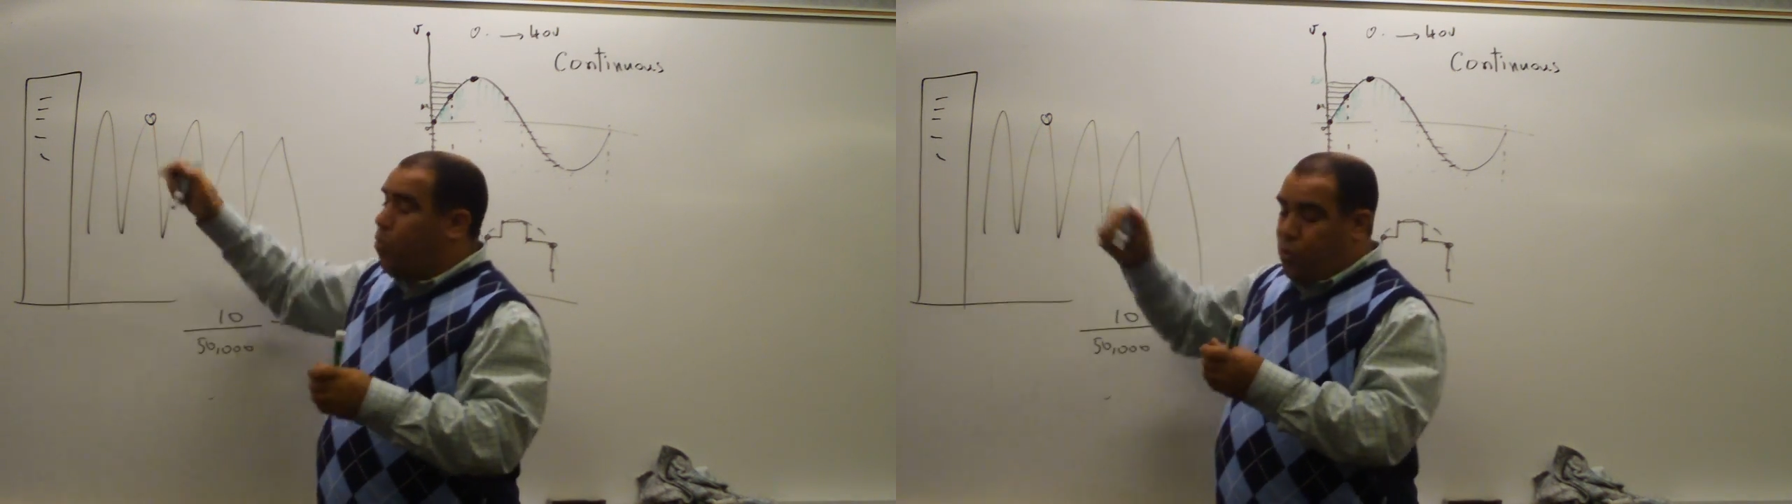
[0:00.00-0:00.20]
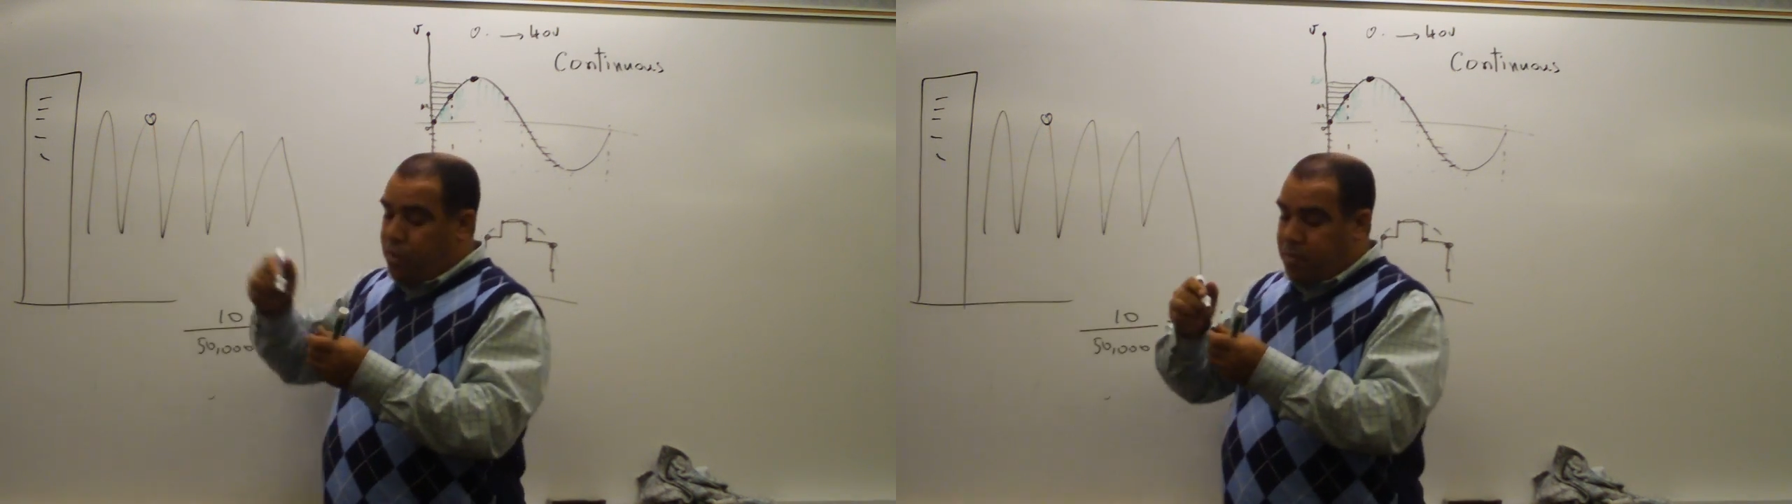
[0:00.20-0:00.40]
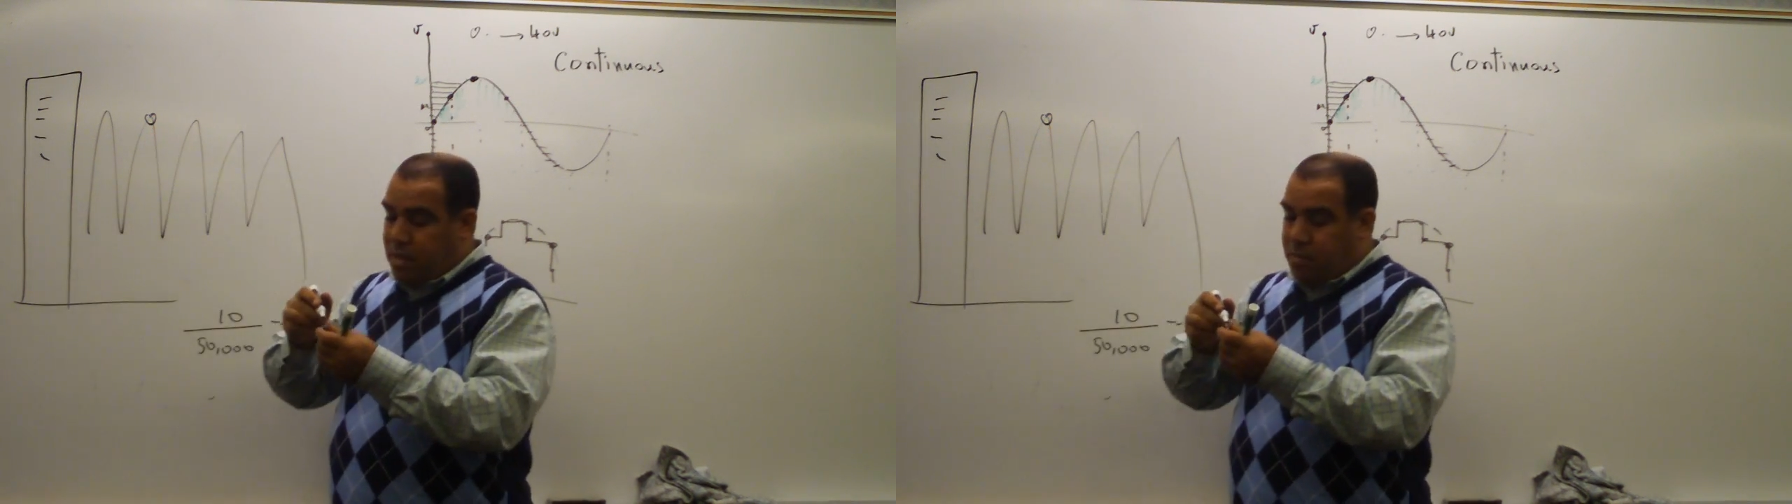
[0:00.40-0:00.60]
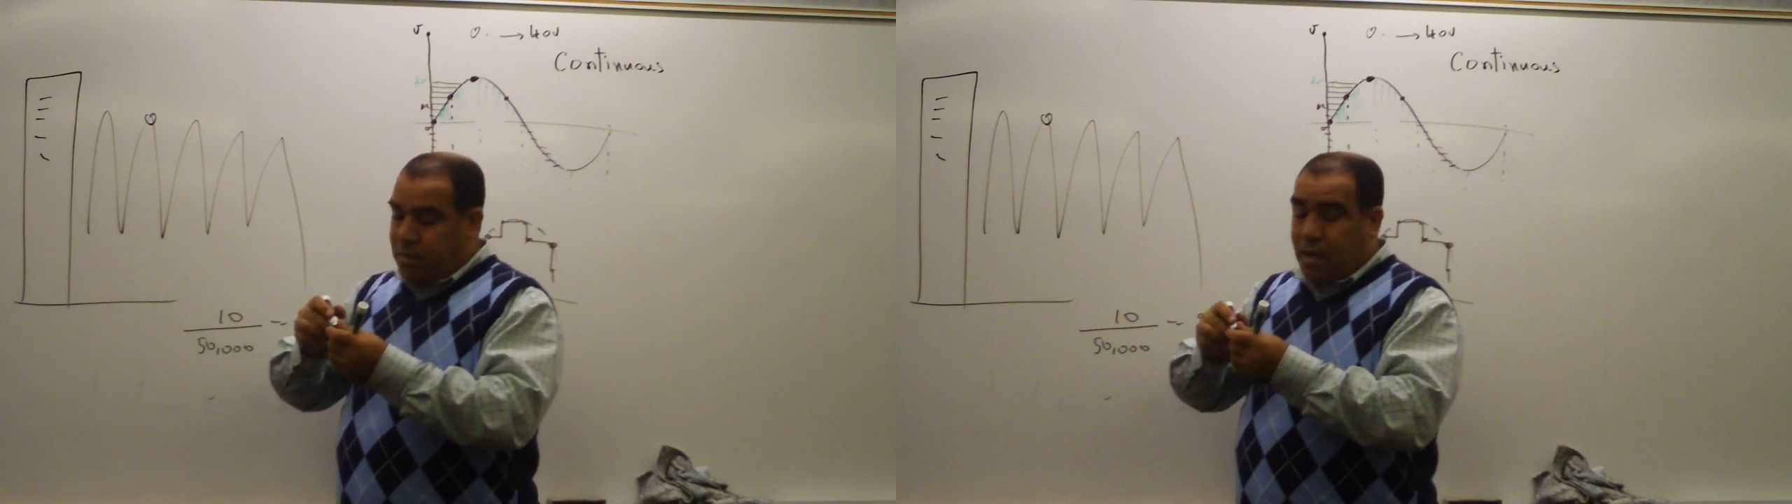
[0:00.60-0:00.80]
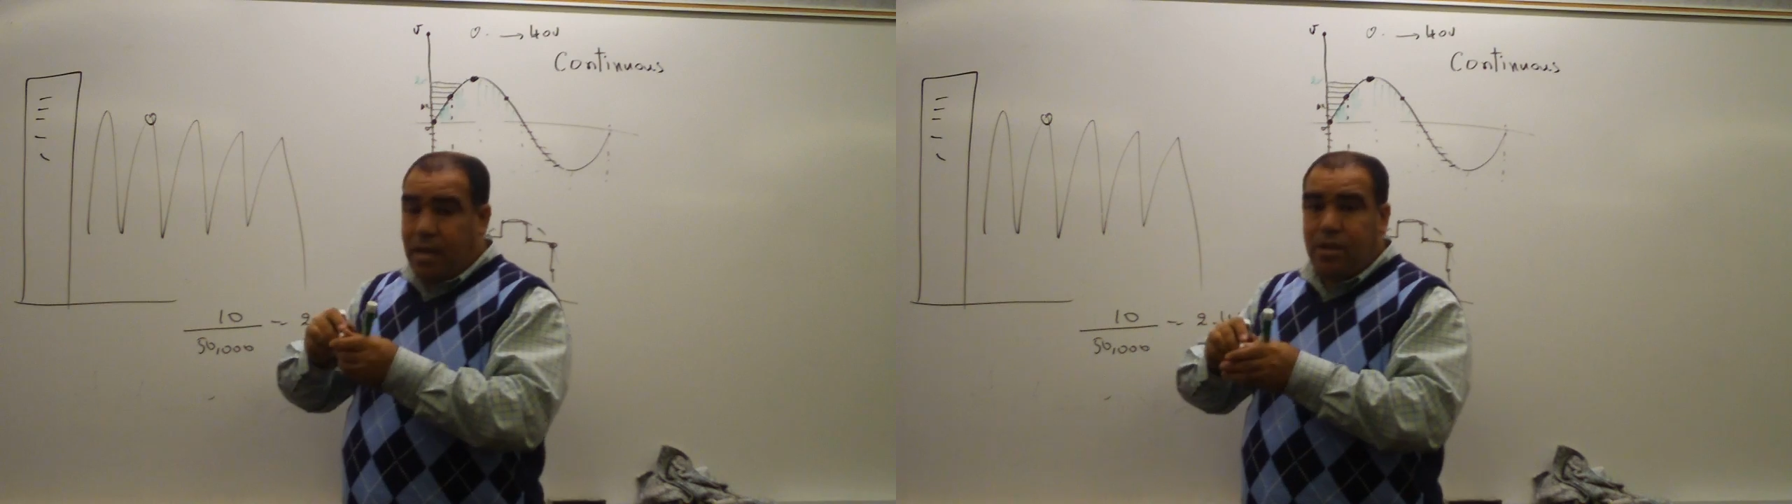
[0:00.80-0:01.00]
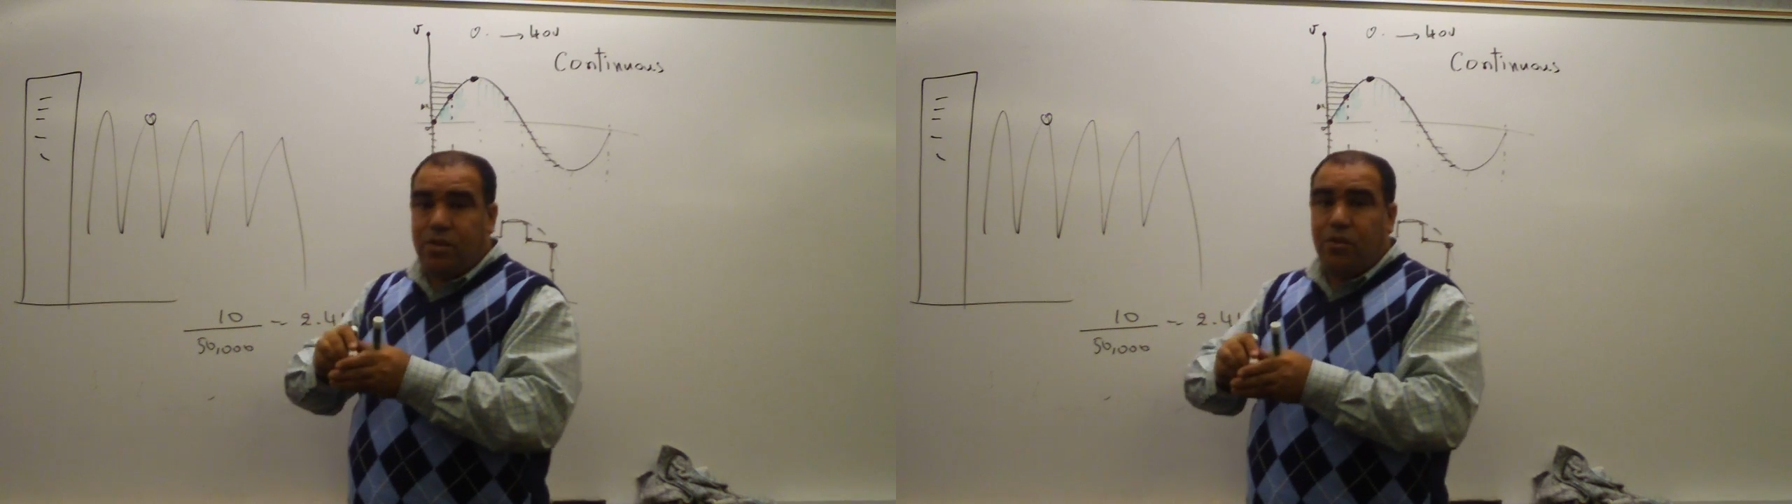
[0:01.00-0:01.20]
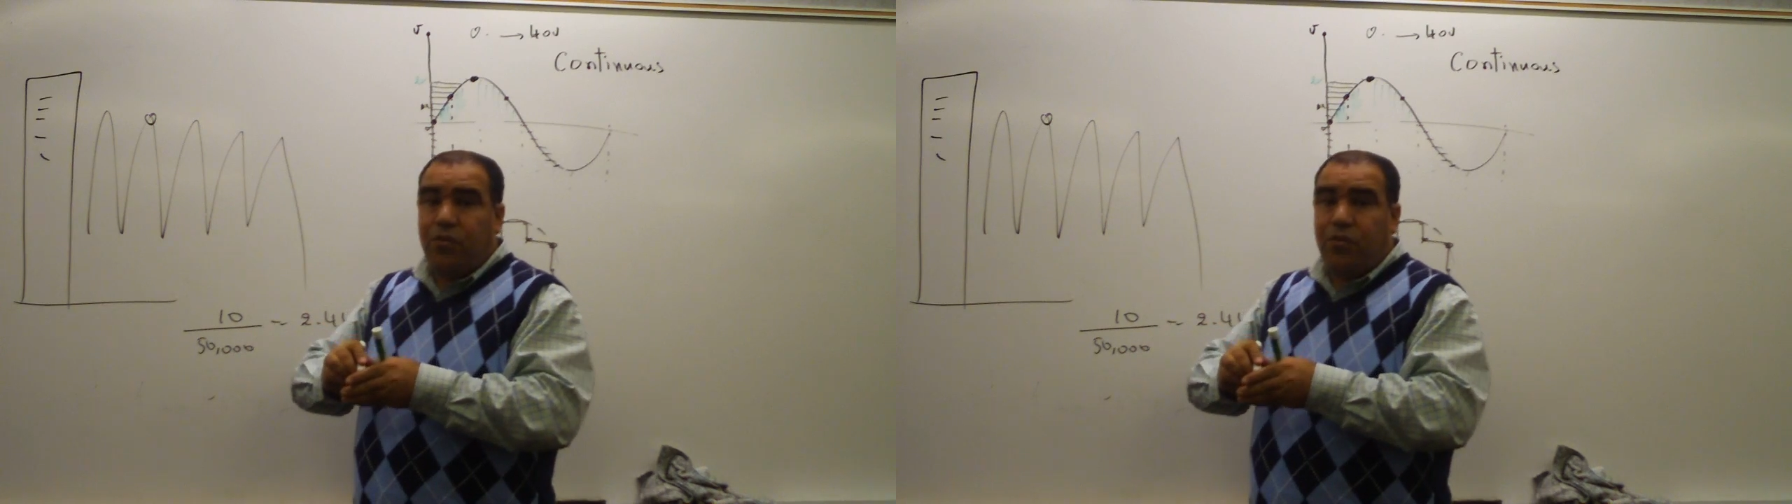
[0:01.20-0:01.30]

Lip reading: we might be lucky to